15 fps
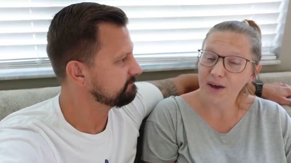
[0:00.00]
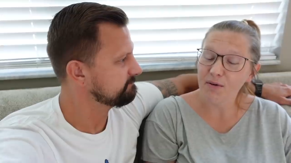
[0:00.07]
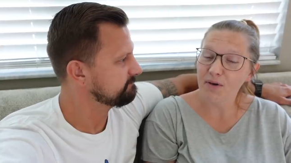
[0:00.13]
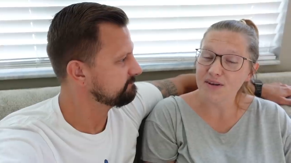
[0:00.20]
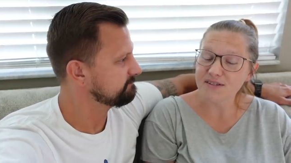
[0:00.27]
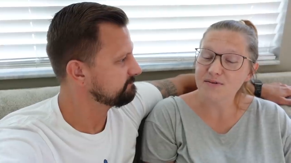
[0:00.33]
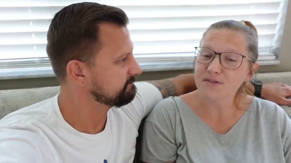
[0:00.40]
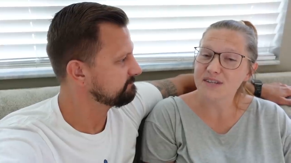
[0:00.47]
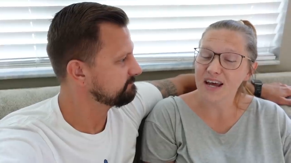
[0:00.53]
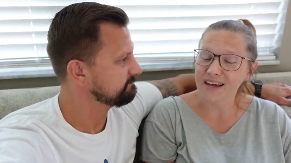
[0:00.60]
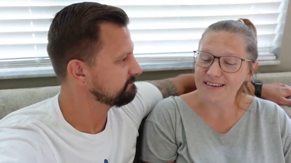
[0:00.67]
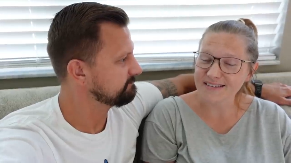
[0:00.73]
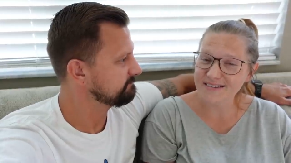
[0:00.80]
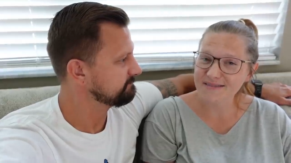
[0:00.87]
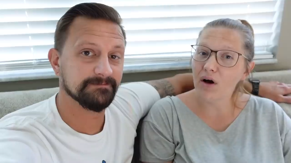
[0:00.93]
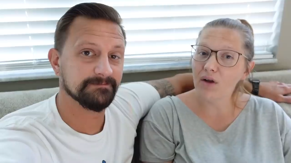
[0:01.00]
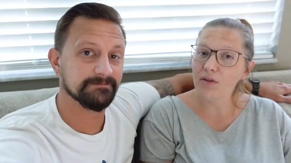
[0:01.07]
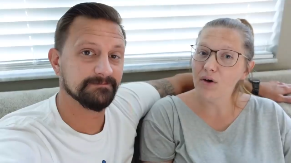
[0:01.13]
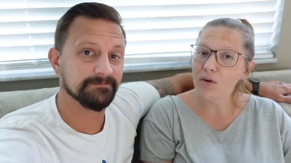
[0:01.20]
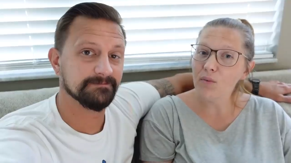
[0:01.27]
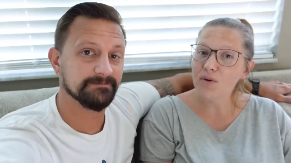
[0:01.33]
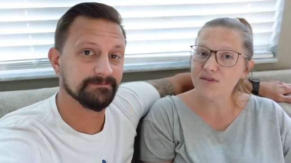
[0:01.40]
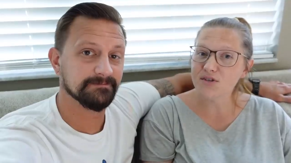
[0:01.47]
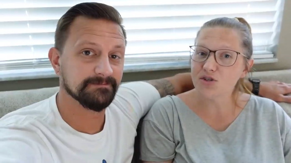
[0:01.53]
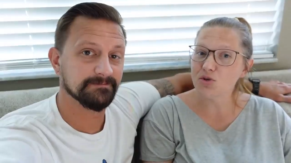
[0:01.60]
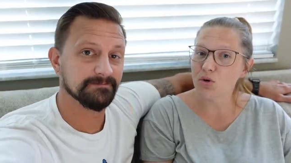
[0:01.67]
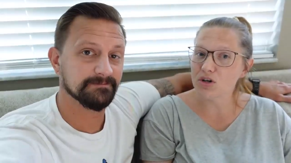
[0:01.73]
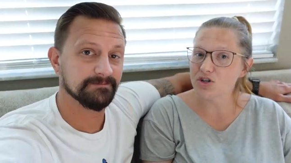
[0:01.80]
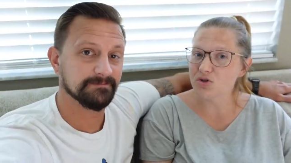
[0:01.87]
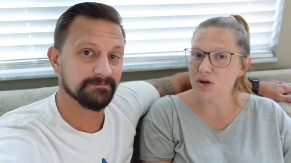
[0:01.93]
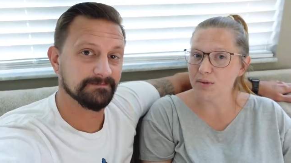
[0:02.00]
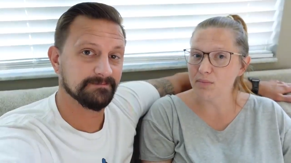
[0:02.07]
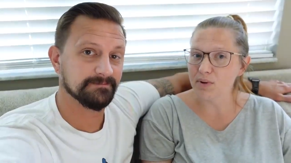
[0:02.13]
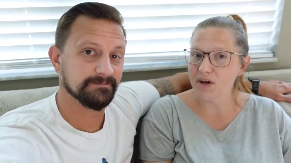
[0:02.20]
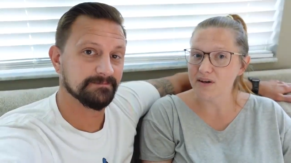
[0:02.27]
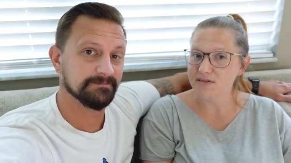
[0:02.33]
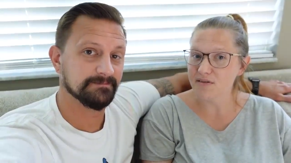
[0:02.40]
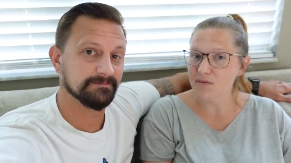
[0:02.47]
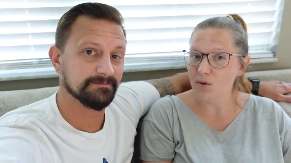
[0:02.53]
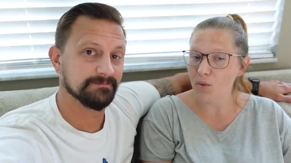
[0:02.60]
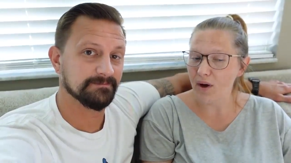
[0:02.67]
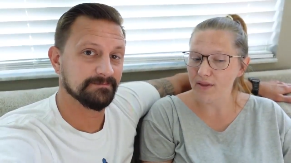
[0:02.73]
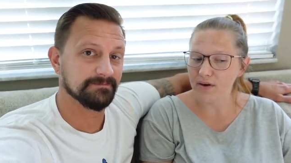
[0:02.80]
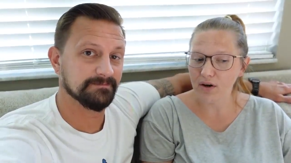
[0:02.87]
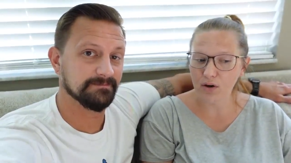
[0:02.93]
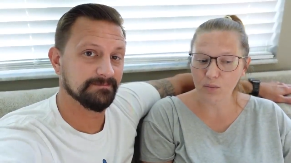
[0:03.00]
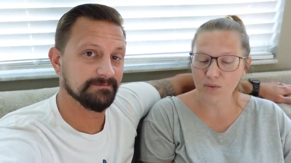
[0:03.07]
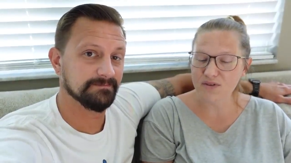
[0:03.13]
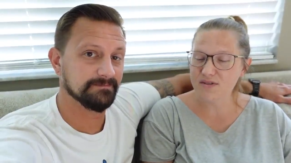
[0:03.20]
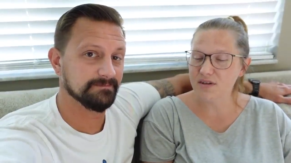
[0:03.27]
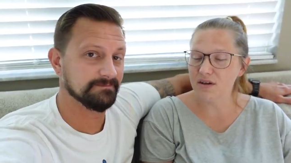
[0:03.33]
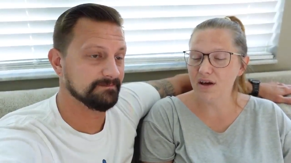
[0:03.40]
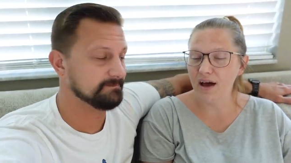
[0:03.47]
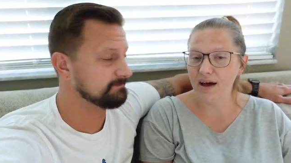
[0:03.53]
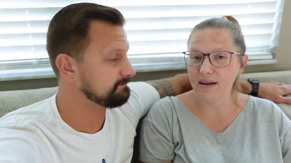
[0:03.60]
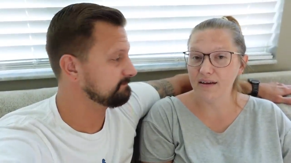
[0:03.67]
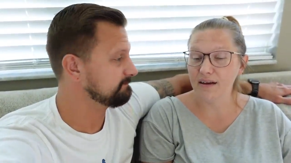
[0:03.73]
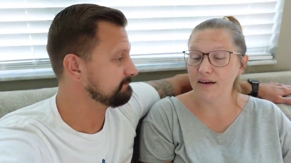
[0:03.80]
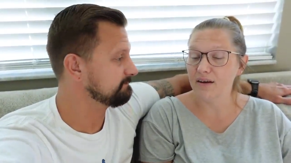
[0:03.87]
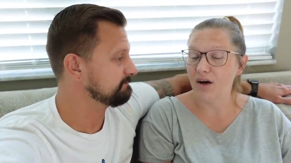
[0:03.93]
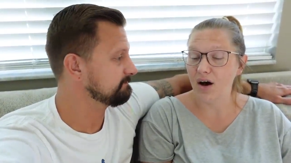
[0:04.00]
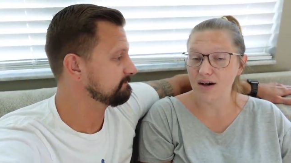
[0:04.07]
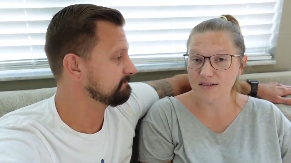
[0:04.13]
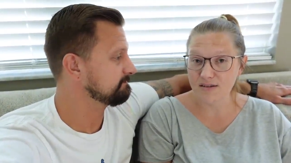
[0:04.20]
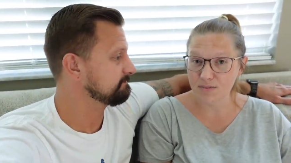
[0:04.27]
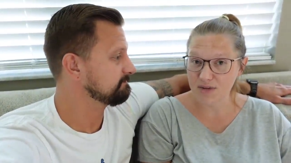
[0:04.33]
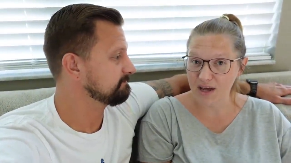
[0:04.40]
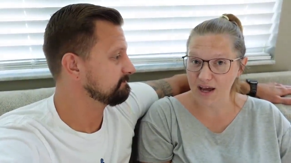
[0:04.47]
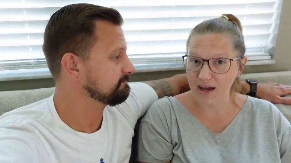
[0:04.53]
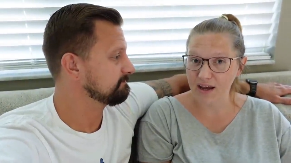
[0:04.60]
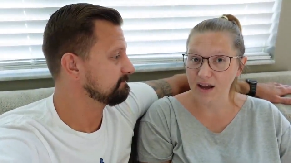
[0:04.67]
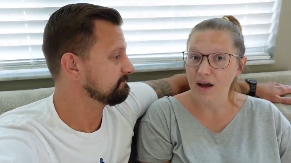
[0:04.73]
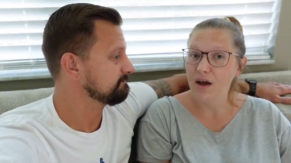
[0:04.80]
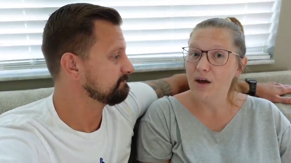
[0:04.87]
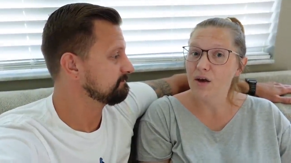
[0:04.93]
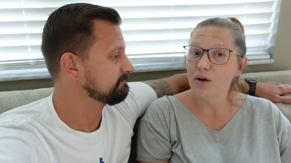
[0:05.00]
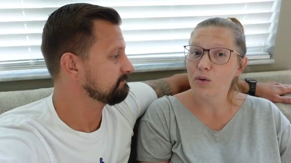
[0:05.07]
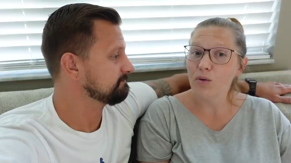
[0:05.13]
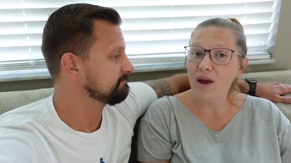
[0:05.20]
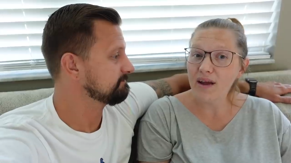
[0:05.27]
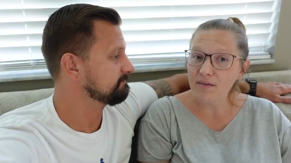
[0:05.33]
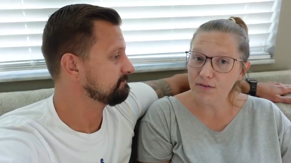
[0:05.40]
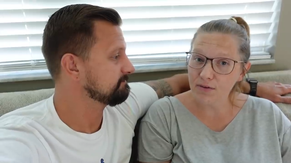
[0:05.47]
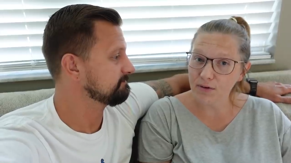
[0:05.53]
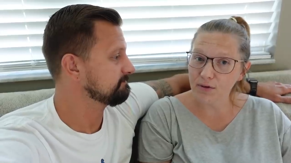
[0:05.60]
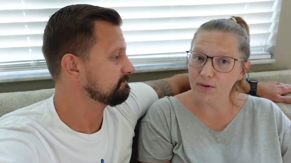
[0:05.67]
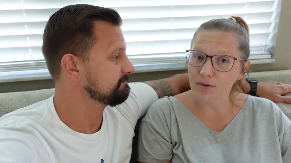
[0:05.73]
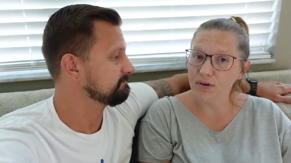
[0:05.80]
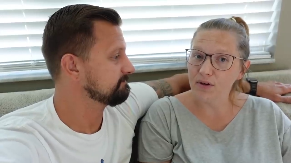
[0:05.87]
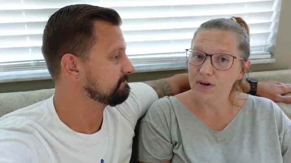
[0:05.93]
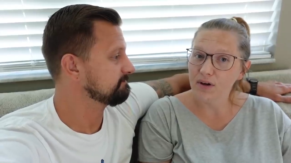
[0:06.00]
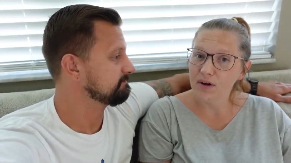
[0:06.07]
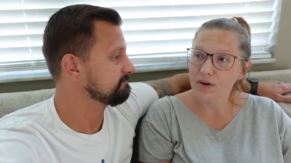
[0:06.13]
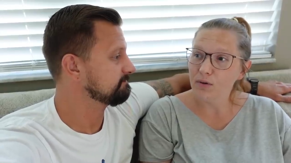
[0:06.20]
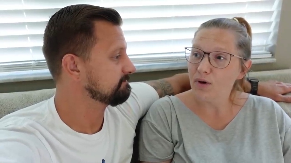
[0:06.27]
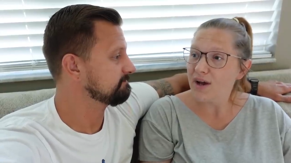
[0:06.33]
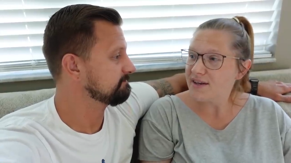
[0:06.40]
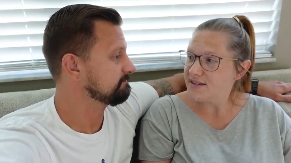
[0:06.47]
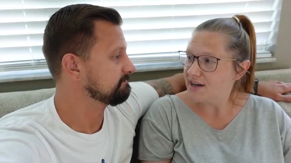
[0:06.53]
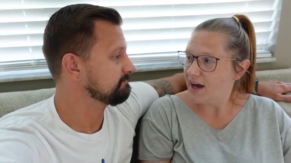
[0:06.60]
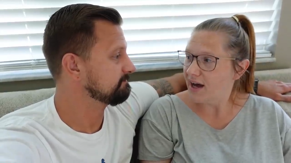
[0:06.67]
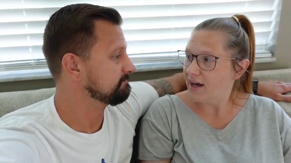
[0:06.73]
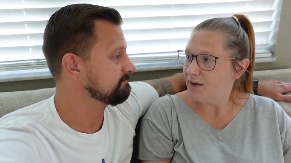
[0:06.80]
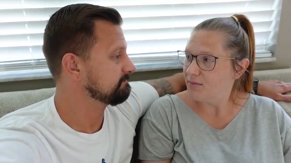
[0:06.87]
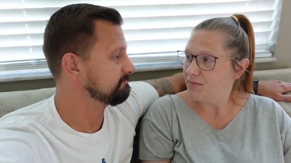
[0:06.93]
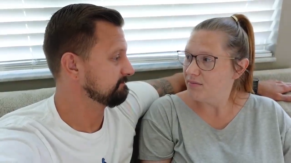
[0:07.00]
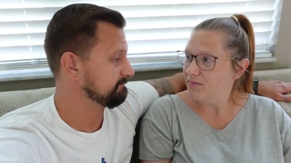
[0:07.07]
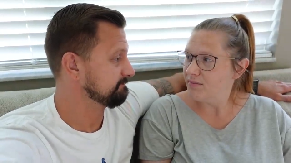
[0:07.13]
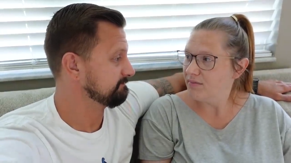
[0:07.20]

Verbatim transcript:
Speaker 1: It was. It was nice. Although it was a short trip because of the weather, we still had an awesome day. Great food. Great time.